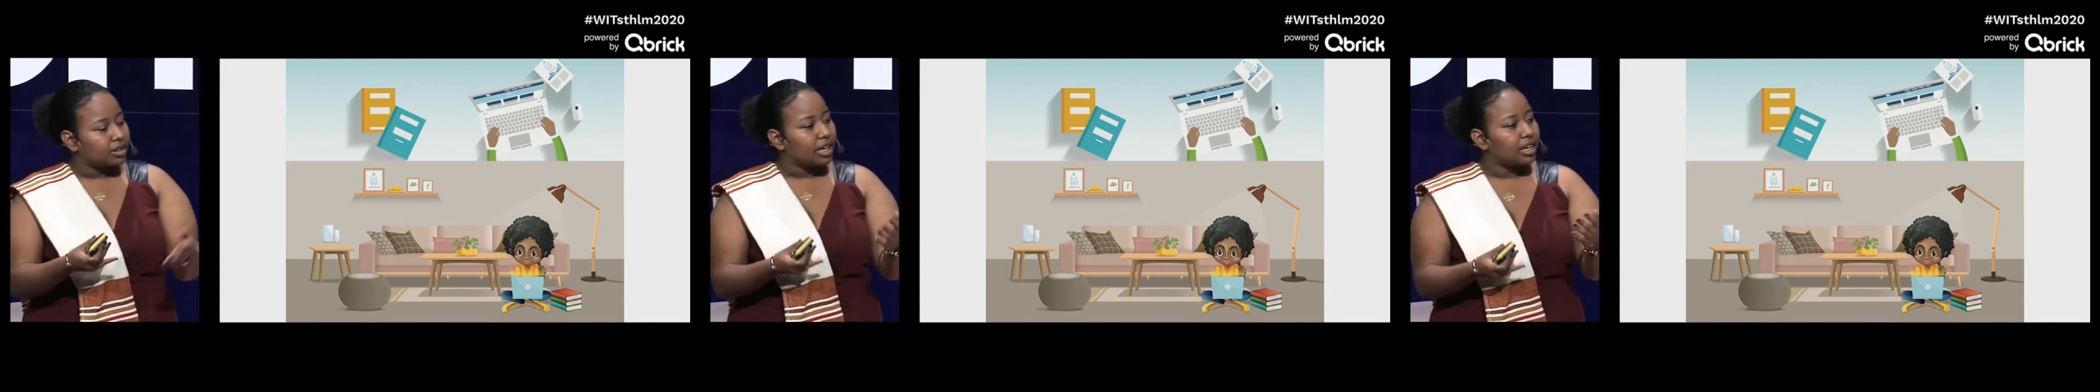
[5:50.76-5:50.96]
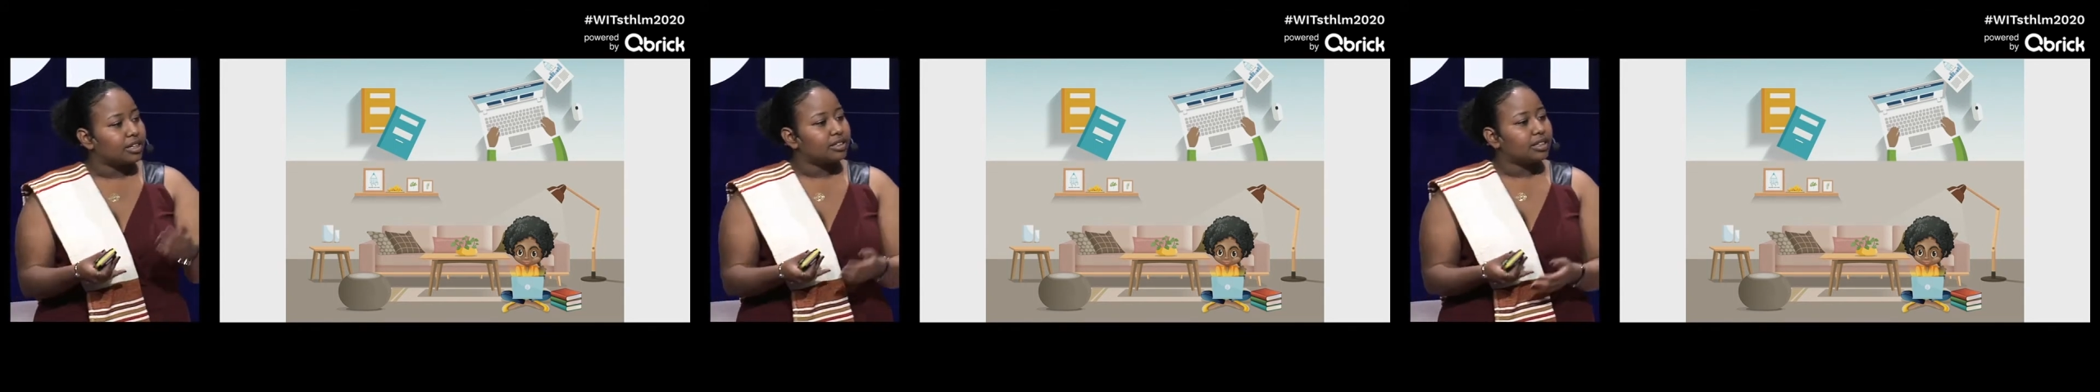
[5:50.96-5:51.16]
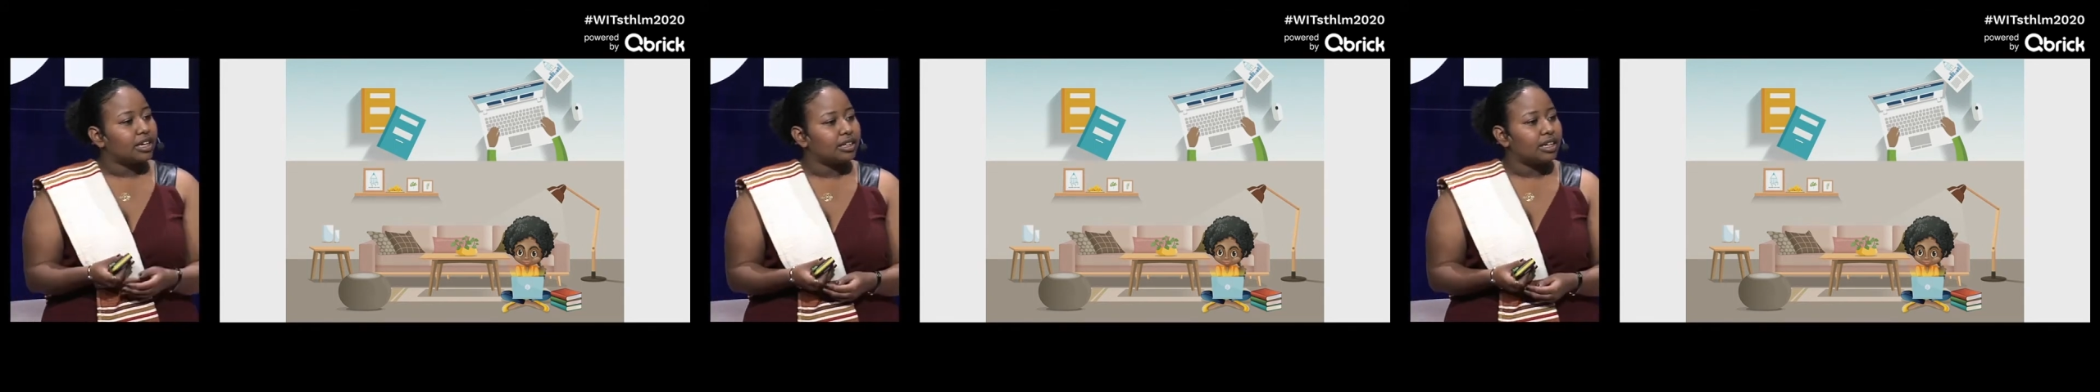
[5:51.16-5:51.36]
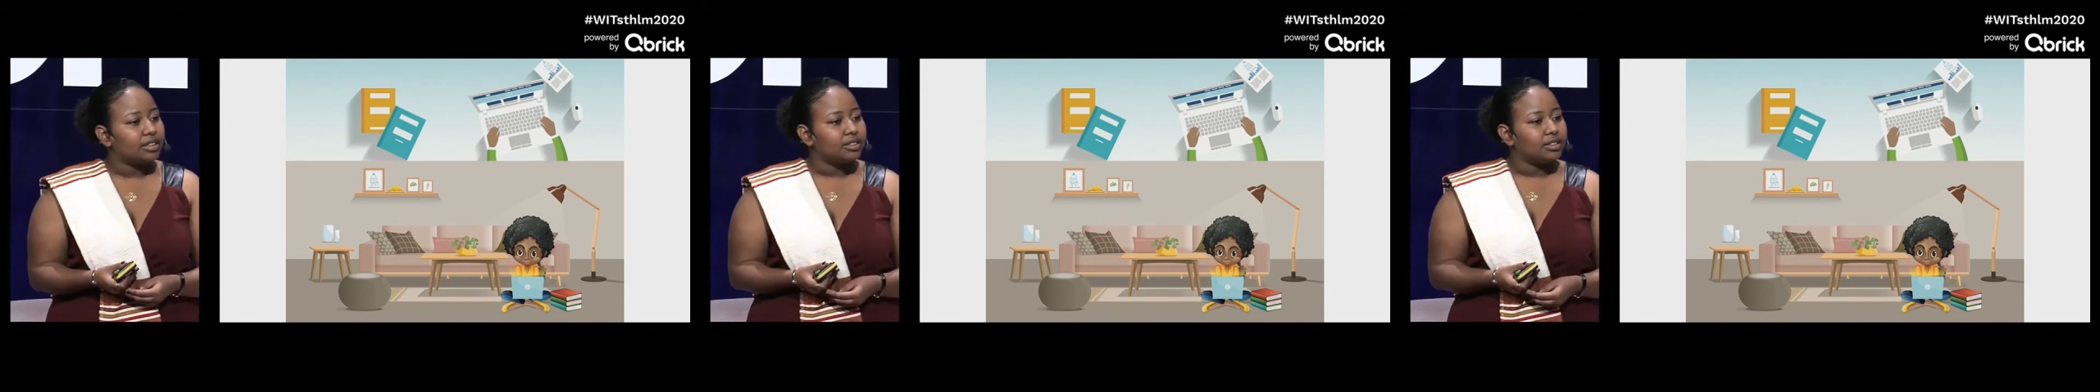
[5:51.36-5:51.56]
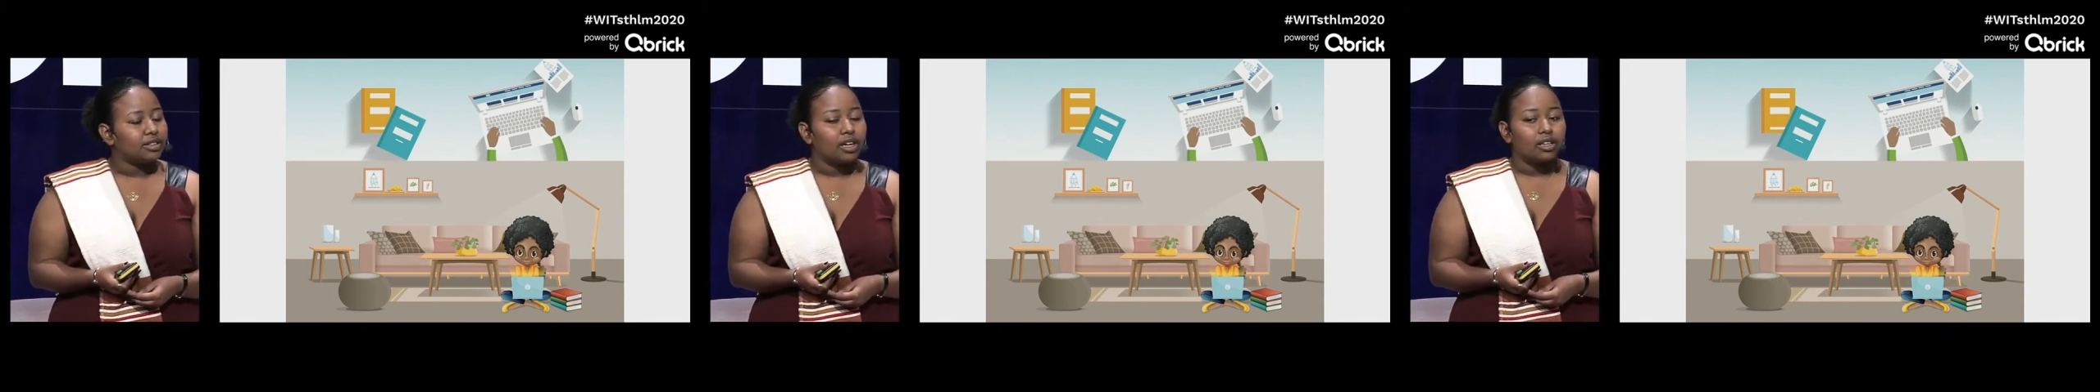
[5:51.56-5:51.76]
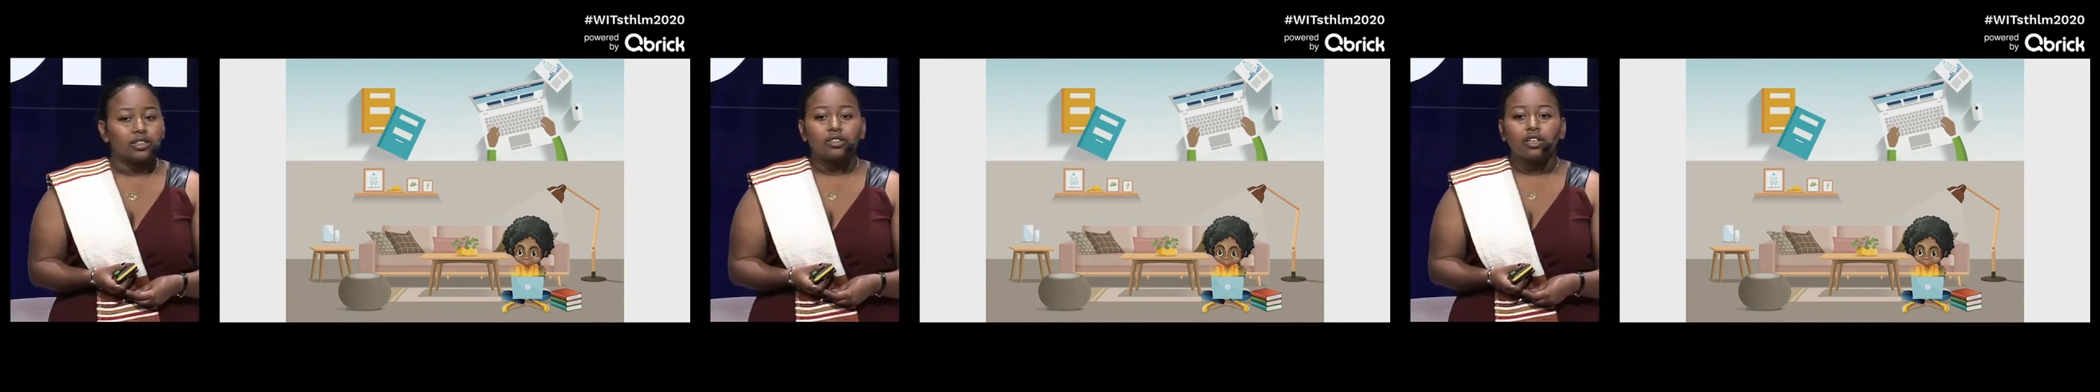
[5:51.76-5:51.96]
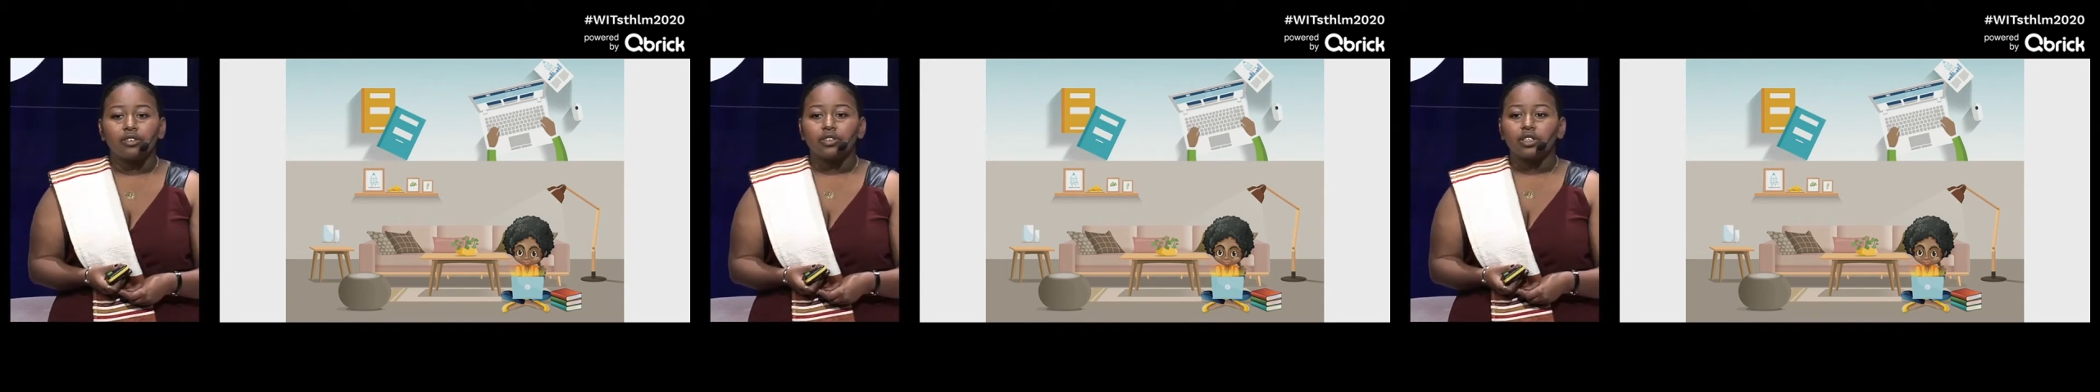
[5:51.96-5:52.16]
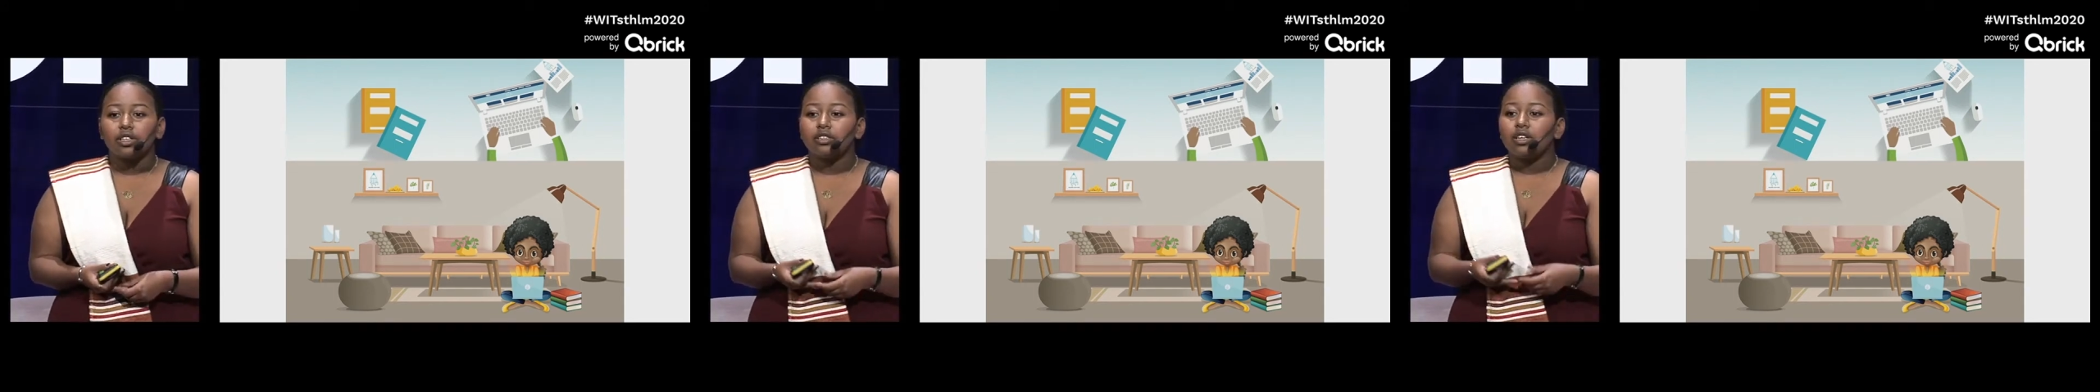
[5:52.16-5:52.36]
getting that $90, I
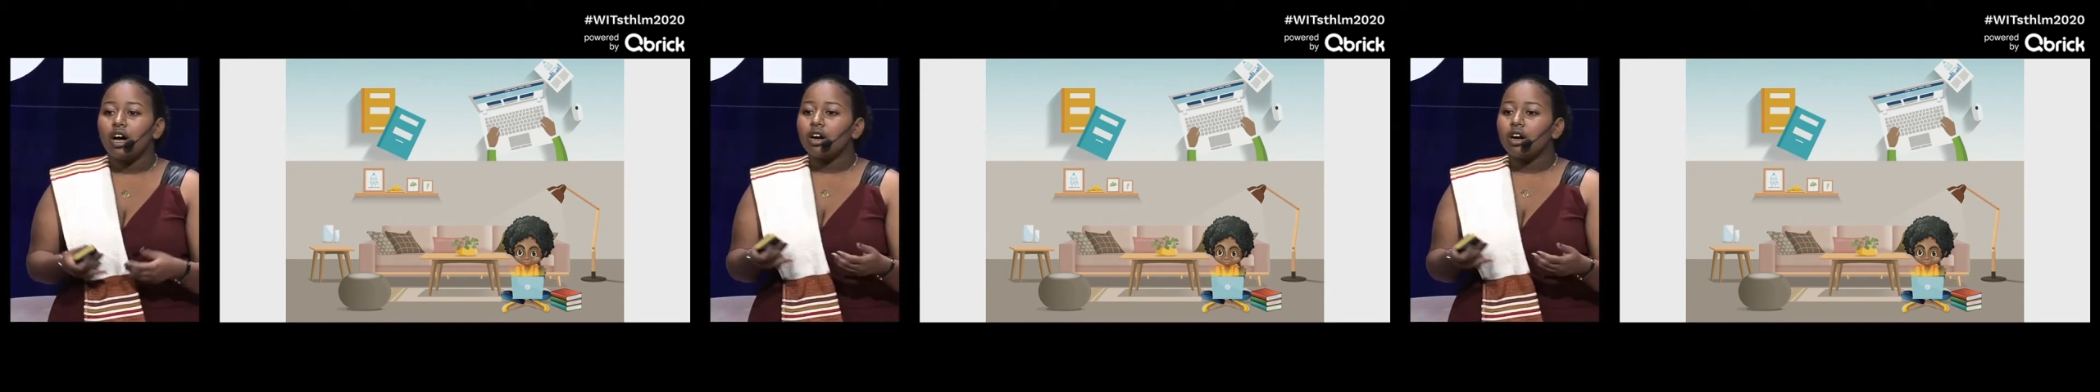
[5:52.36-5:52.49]
figured,